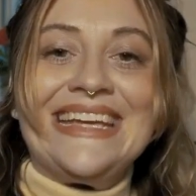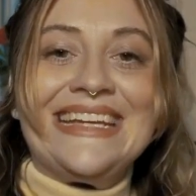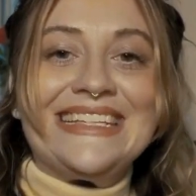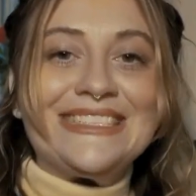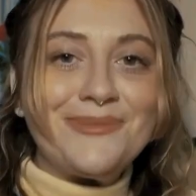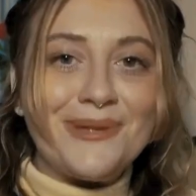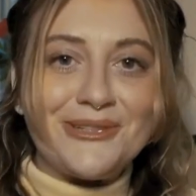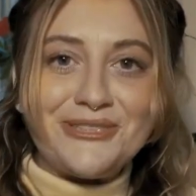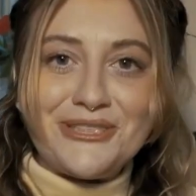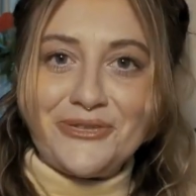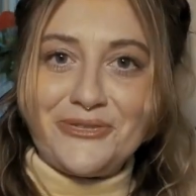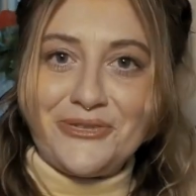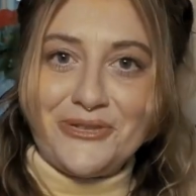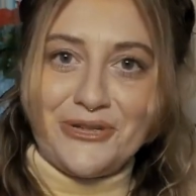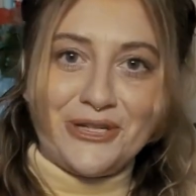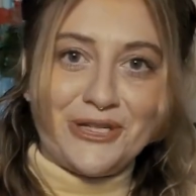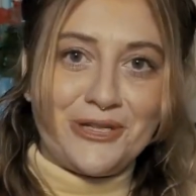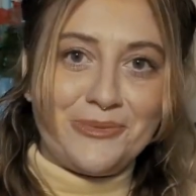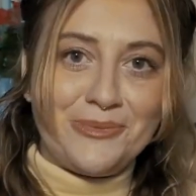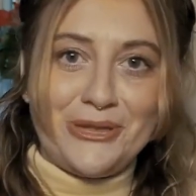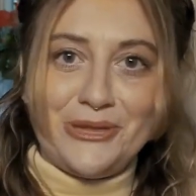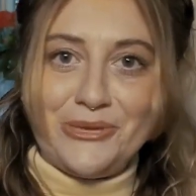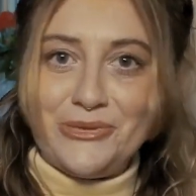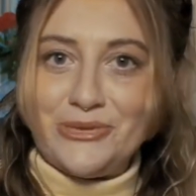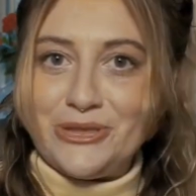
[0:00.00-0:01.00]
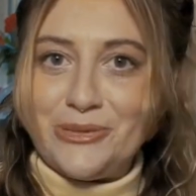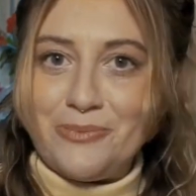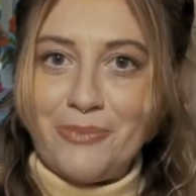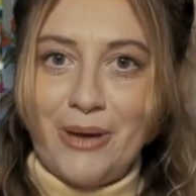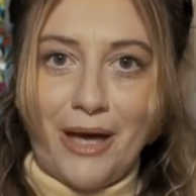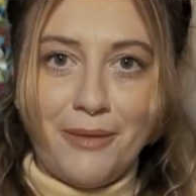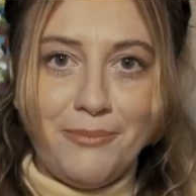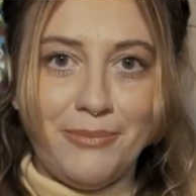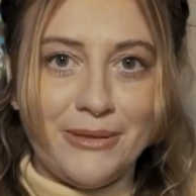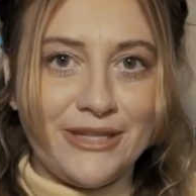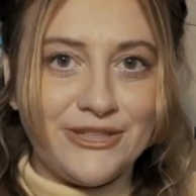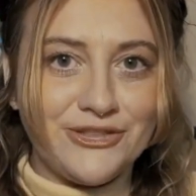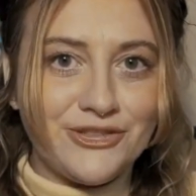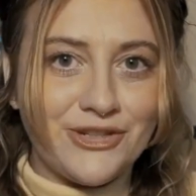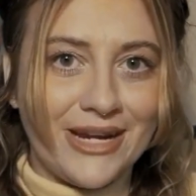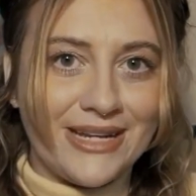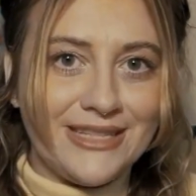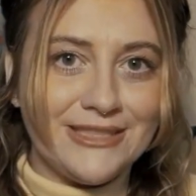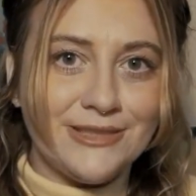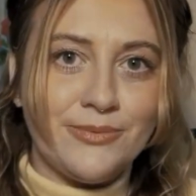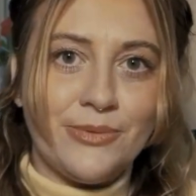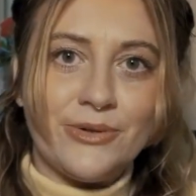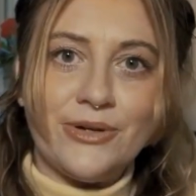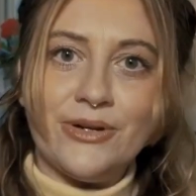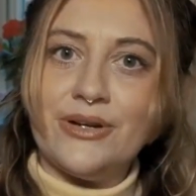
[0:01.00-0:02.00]
especially if you're going to be using public
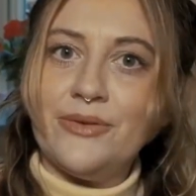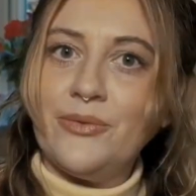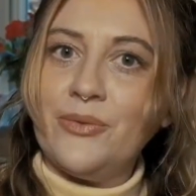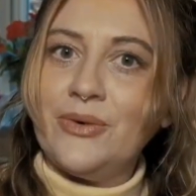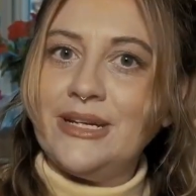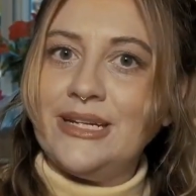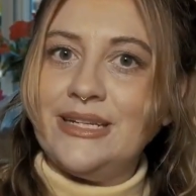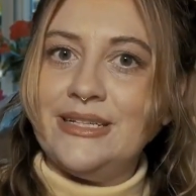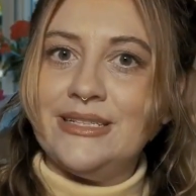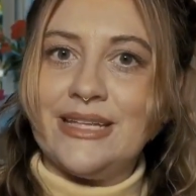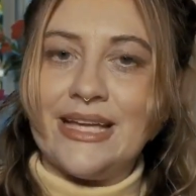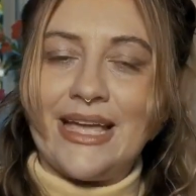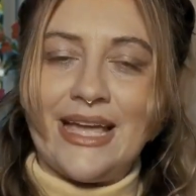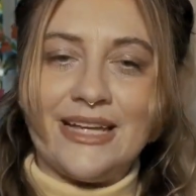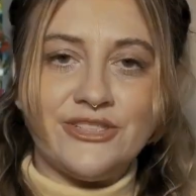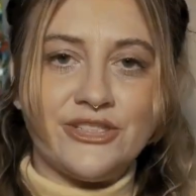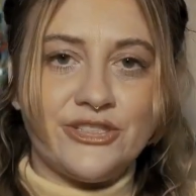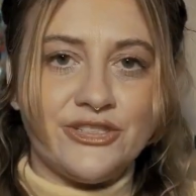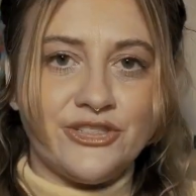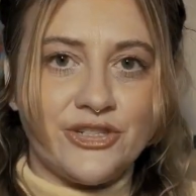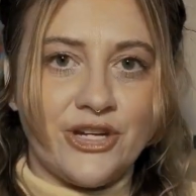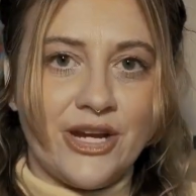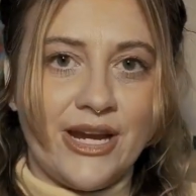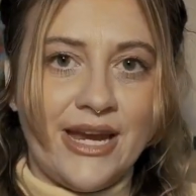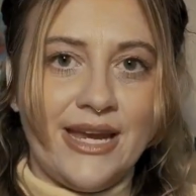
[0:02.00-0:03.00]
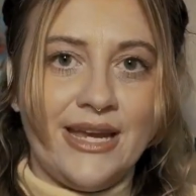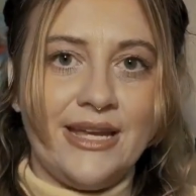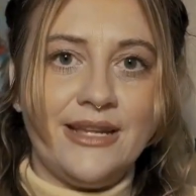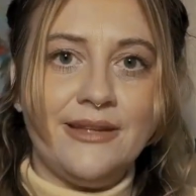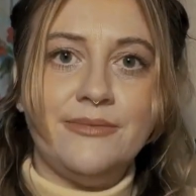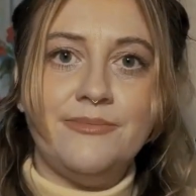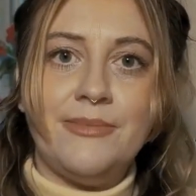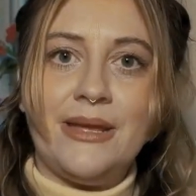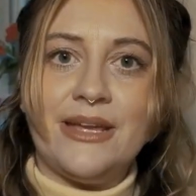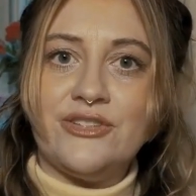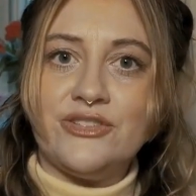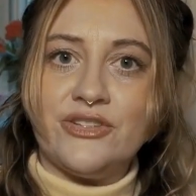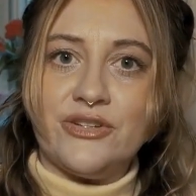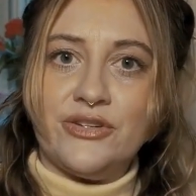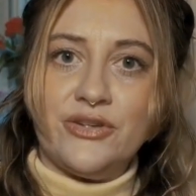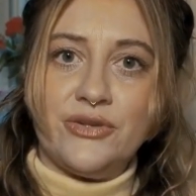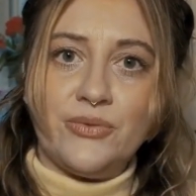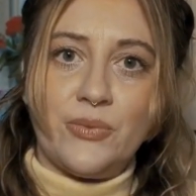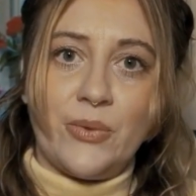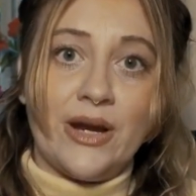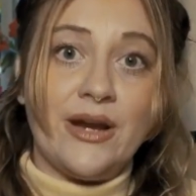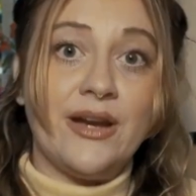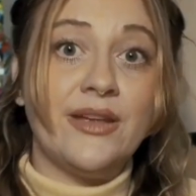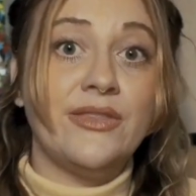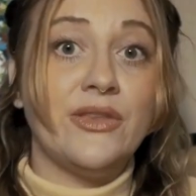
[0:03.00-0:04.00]
transport, wanting to catch a train. Make sure you're
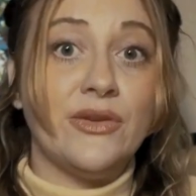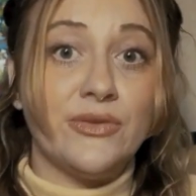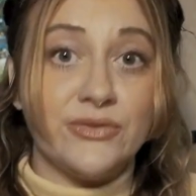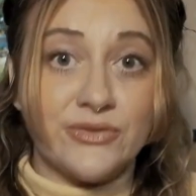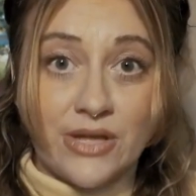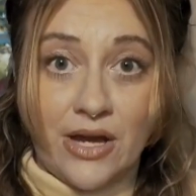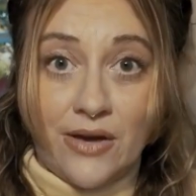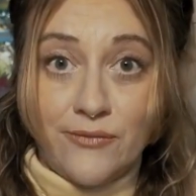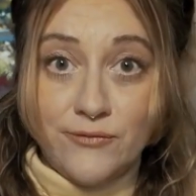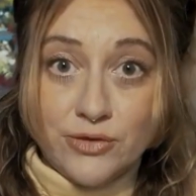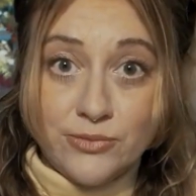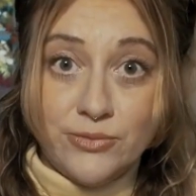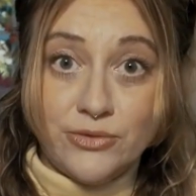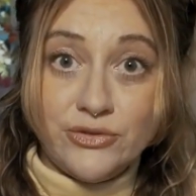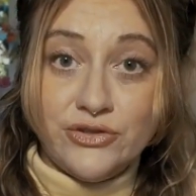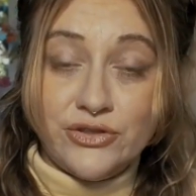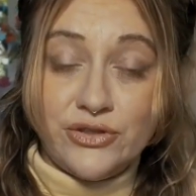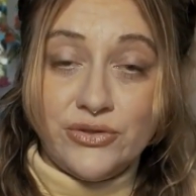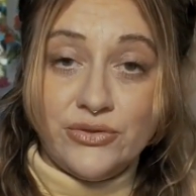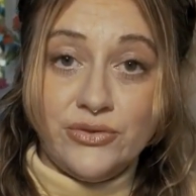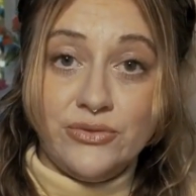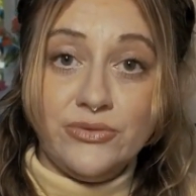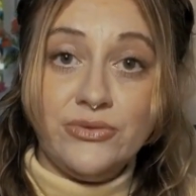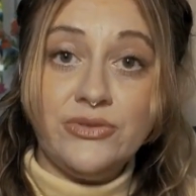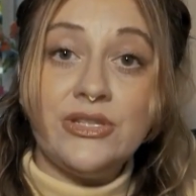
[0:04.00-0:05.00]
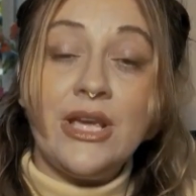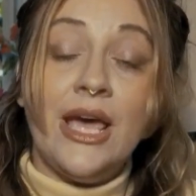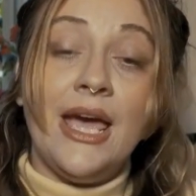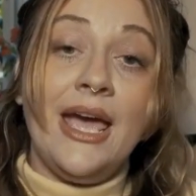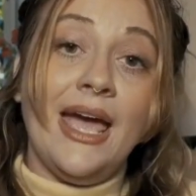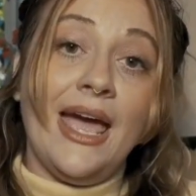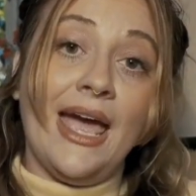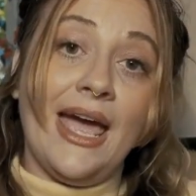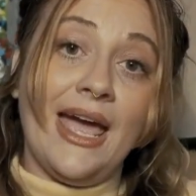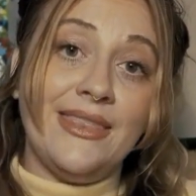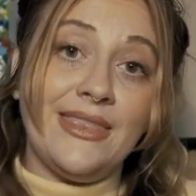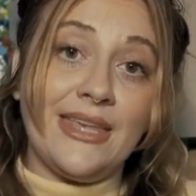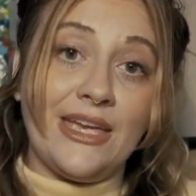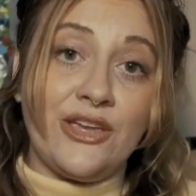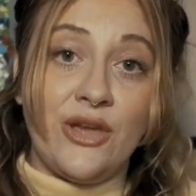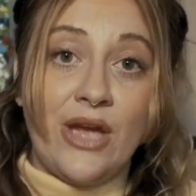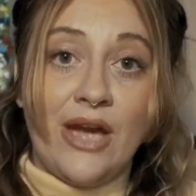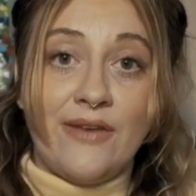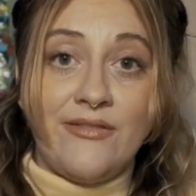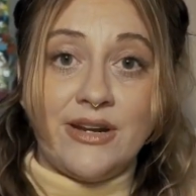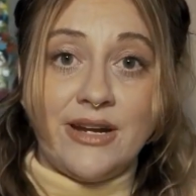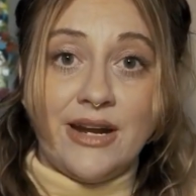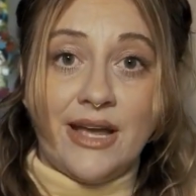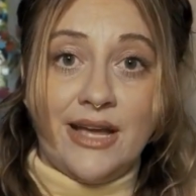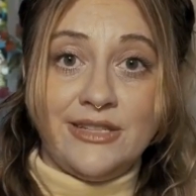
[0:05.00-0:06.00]
wearing those comfortable shoes and that you
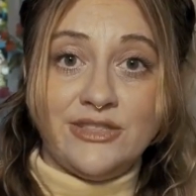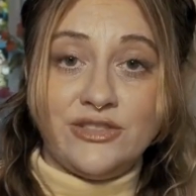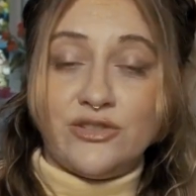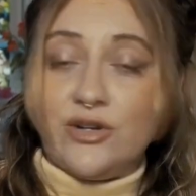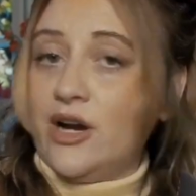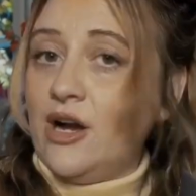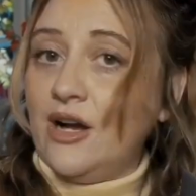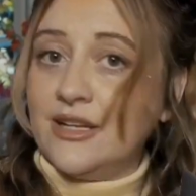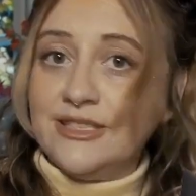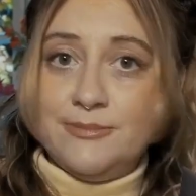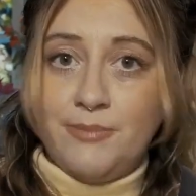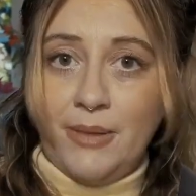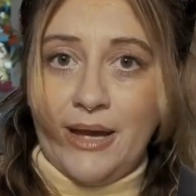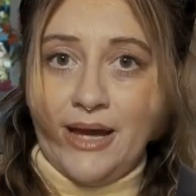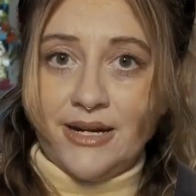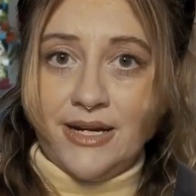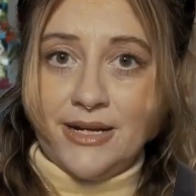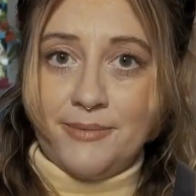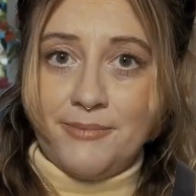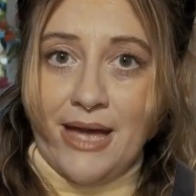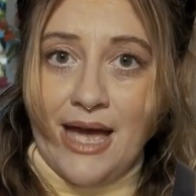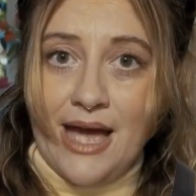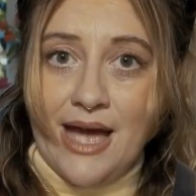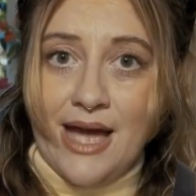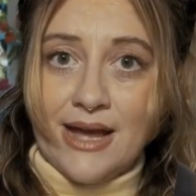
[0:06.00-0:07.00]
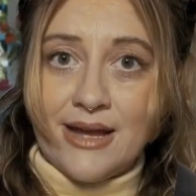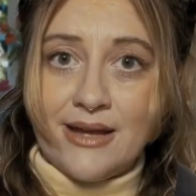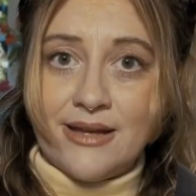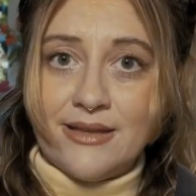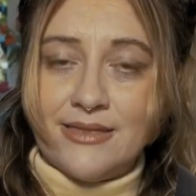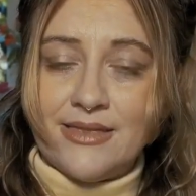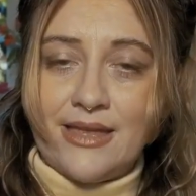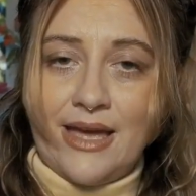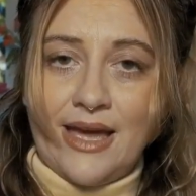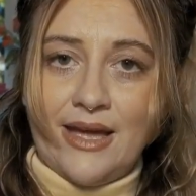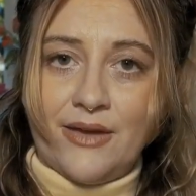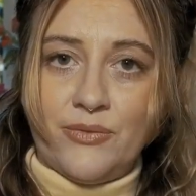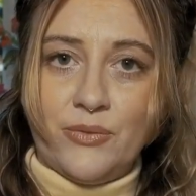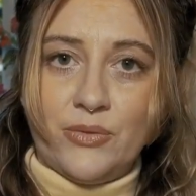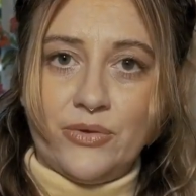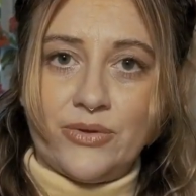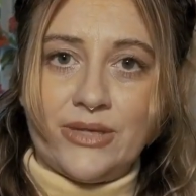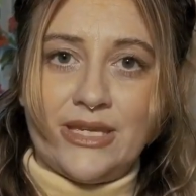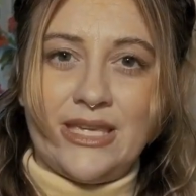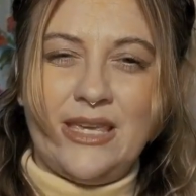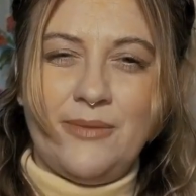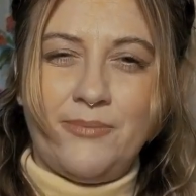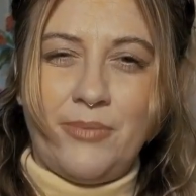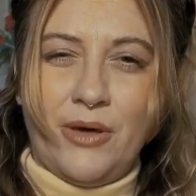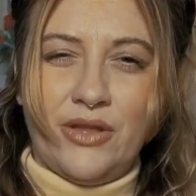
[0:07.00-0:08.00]
have a nice crossbody bag that will
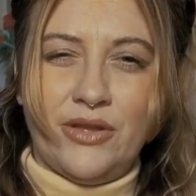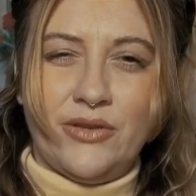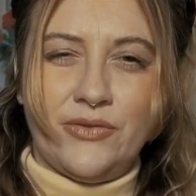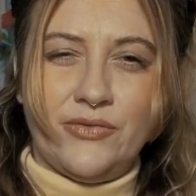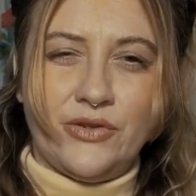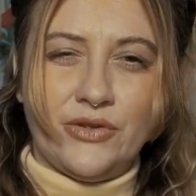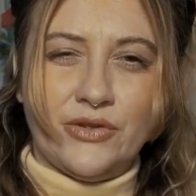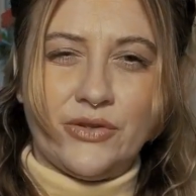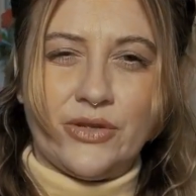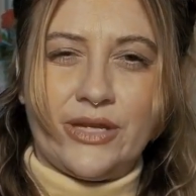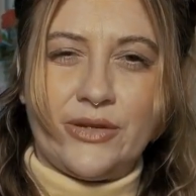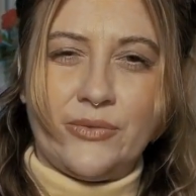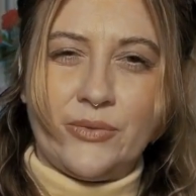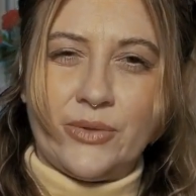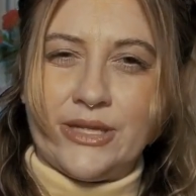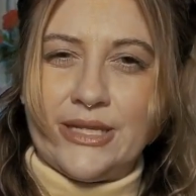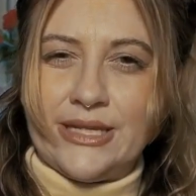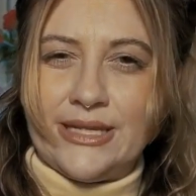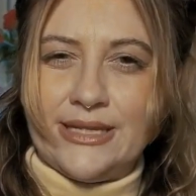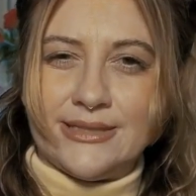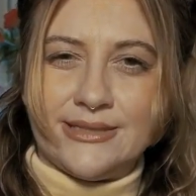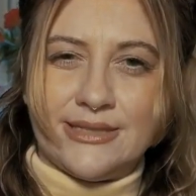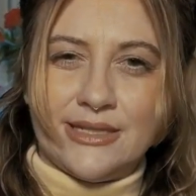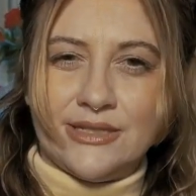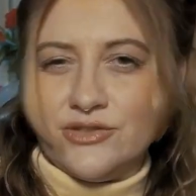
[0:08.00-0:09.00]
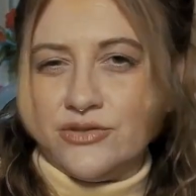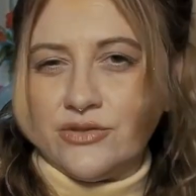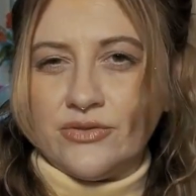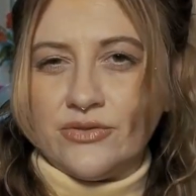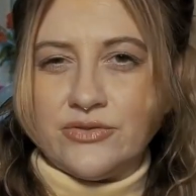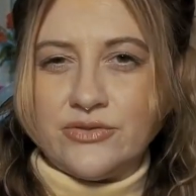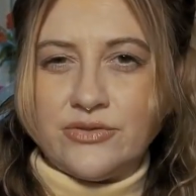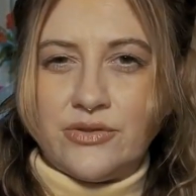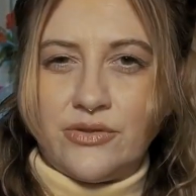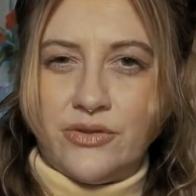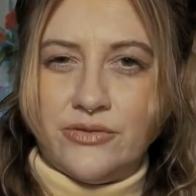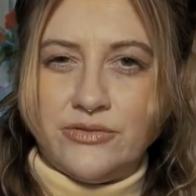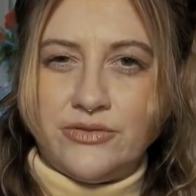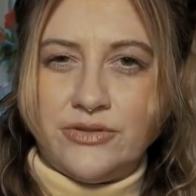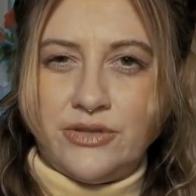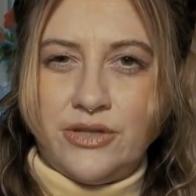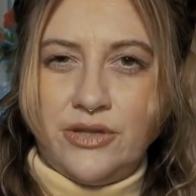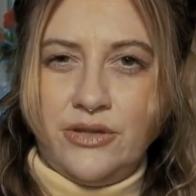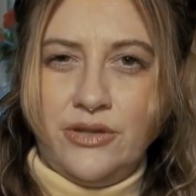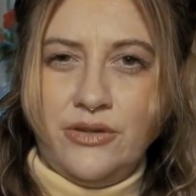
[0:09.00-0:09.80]
keep all of your like really essentials close to